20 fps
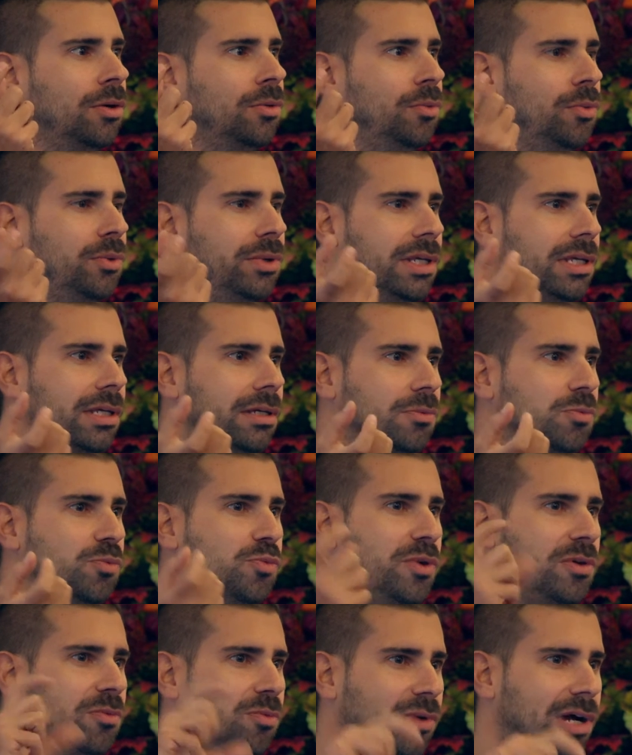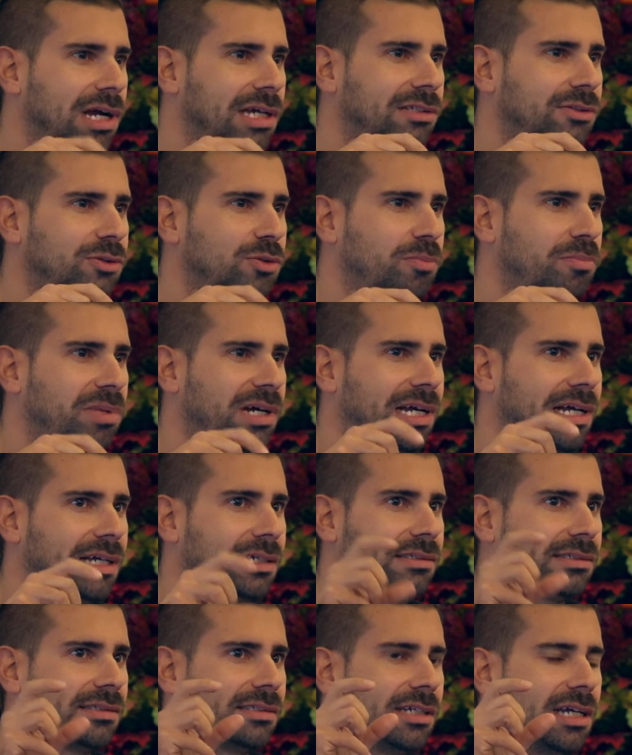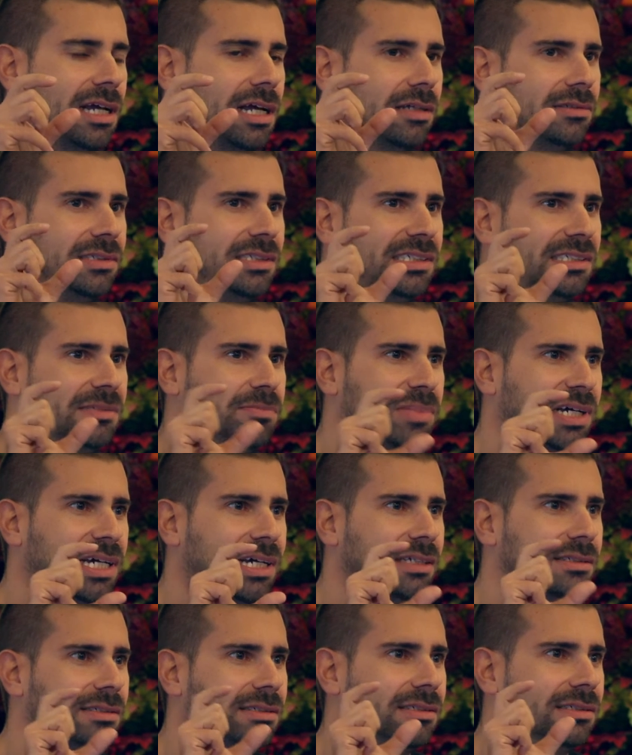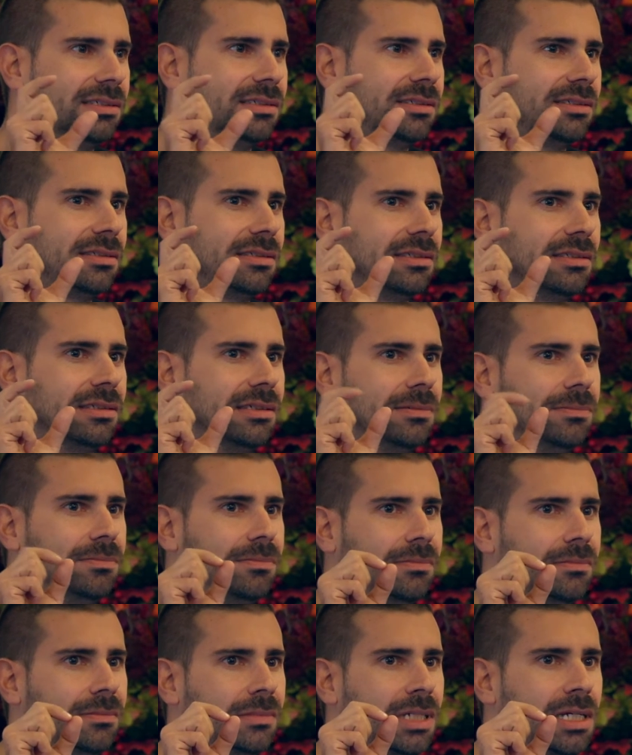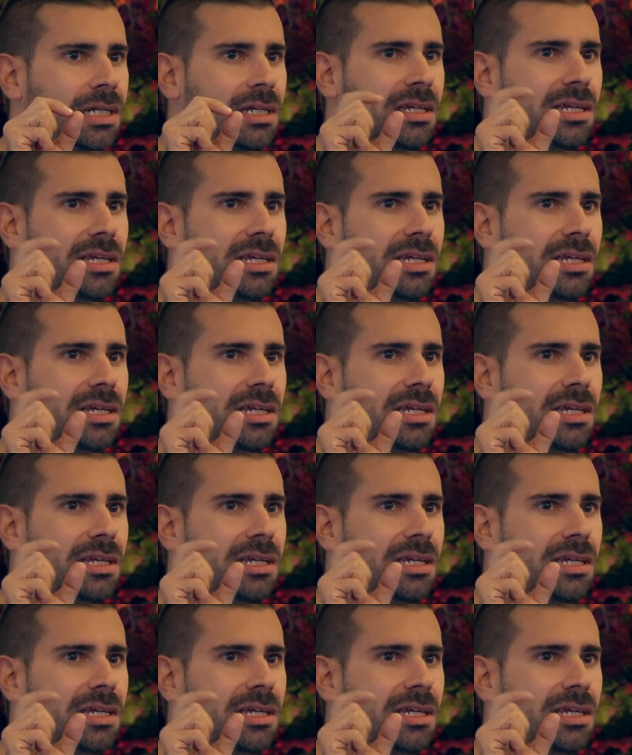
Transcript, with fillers: we rewrite to past, how this past is um,